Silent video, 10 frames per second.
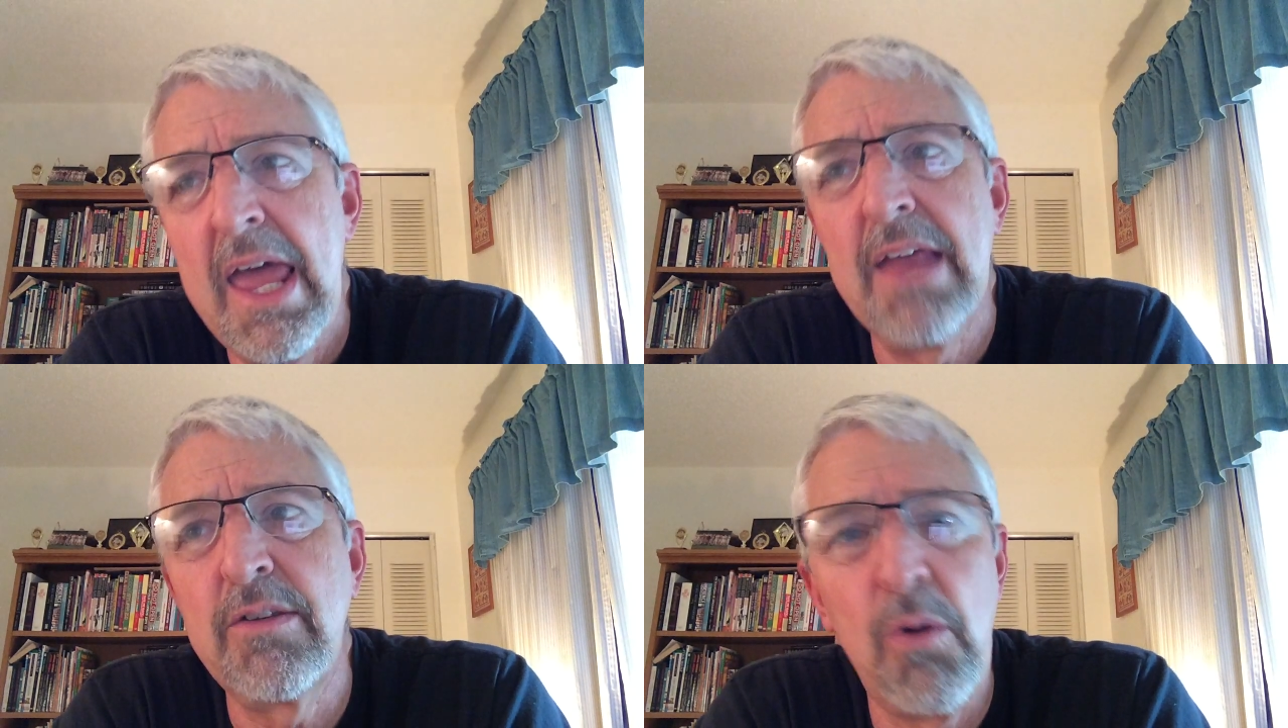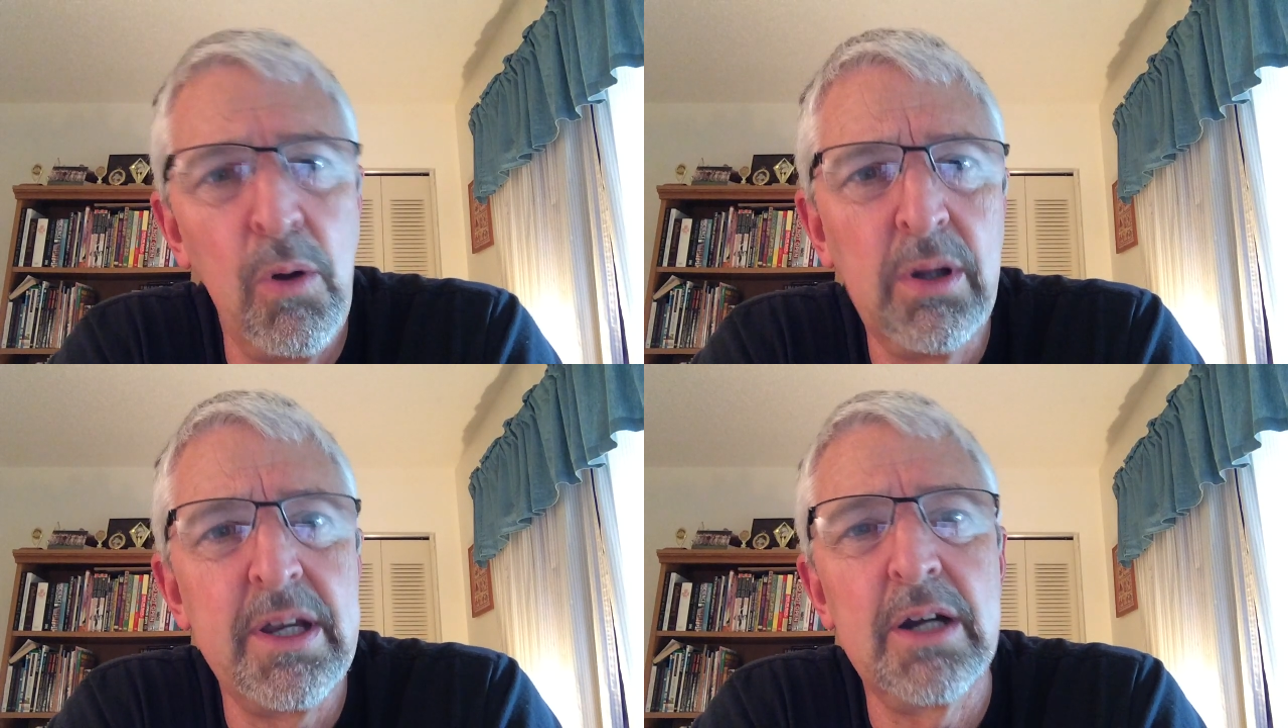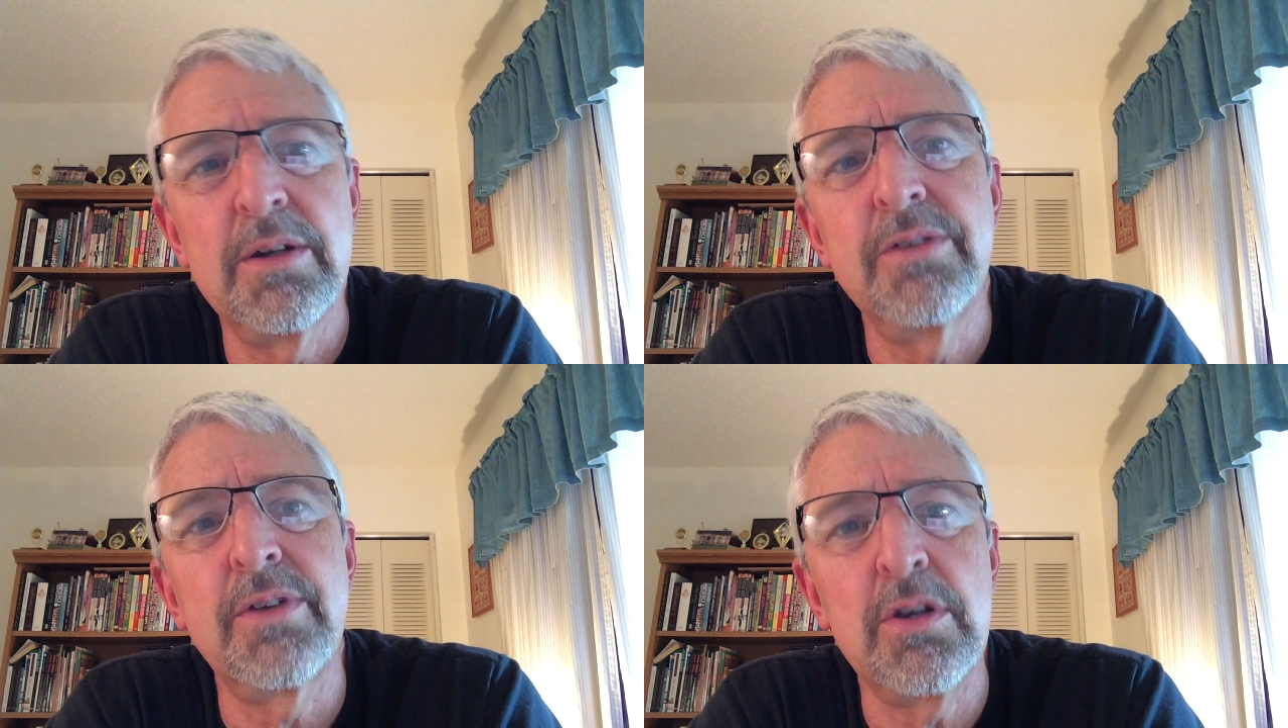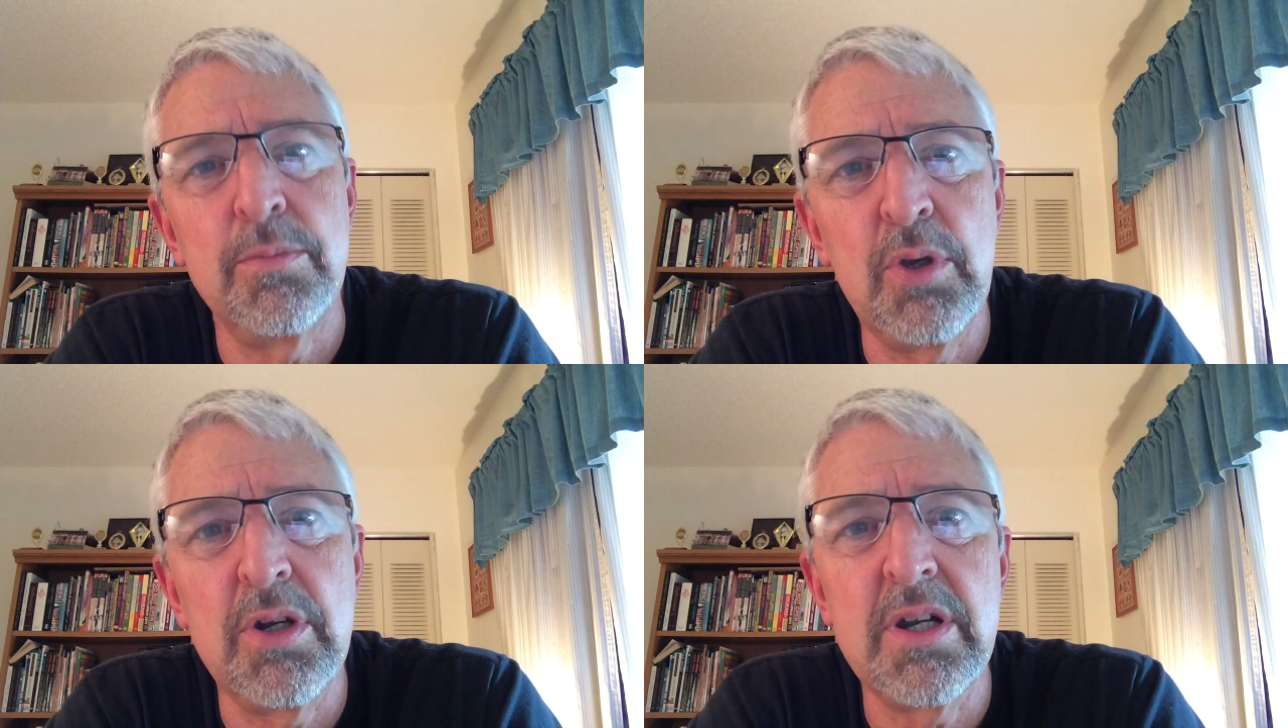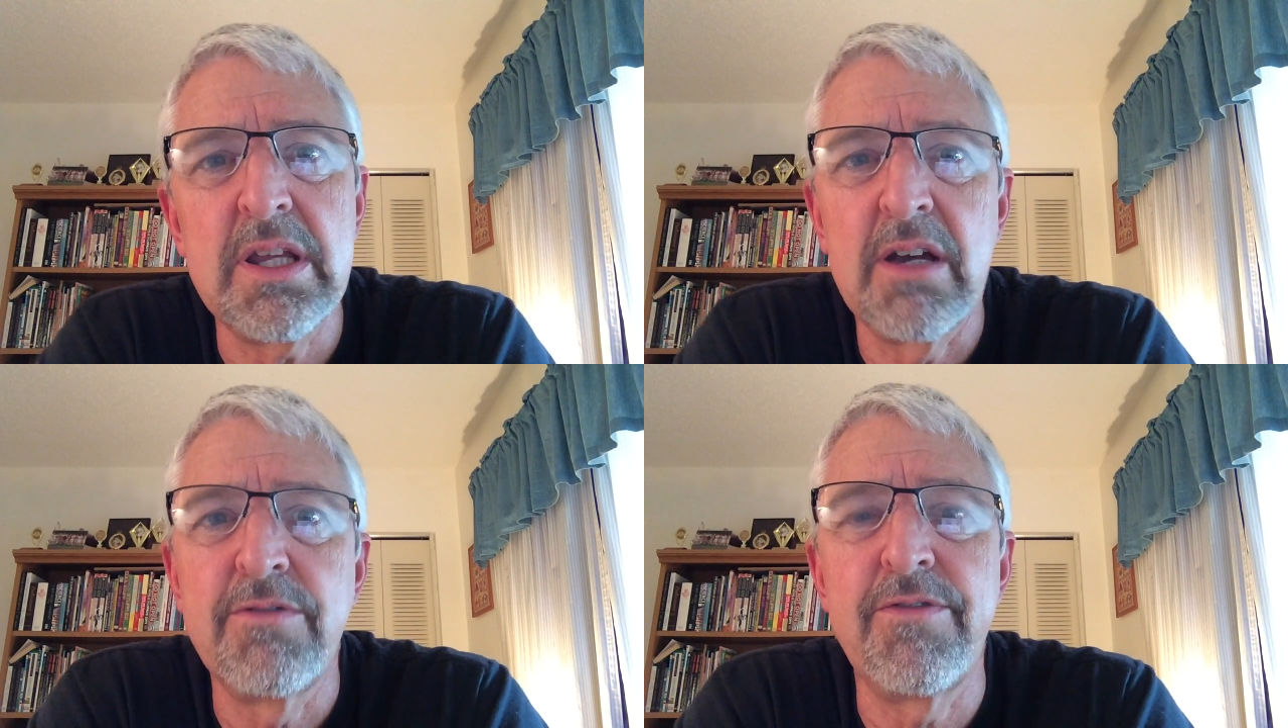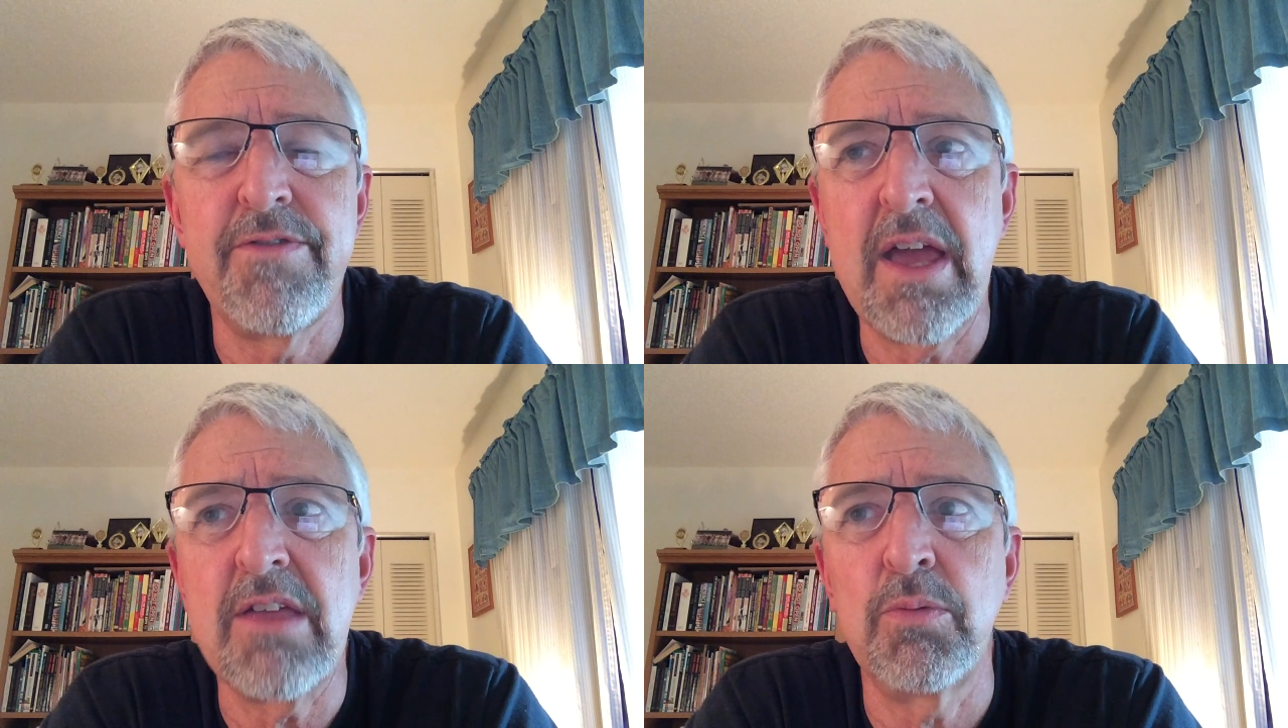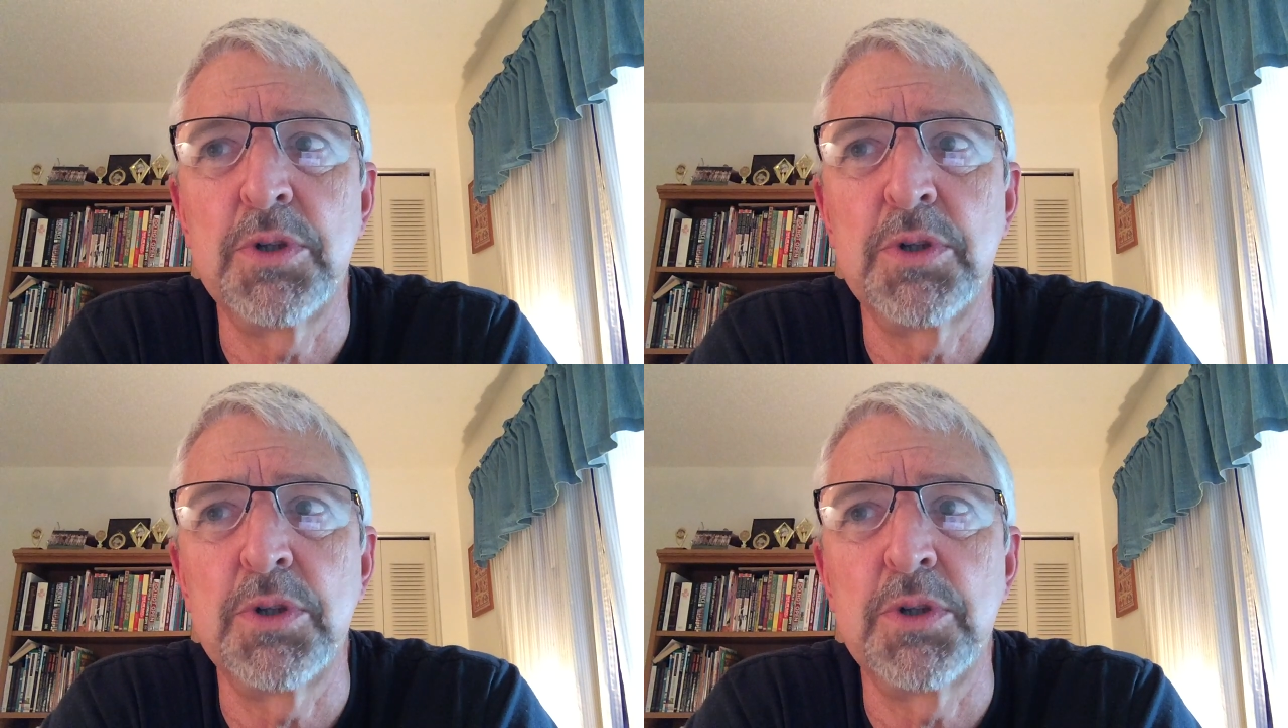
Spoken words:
And the goal here is a community of faith,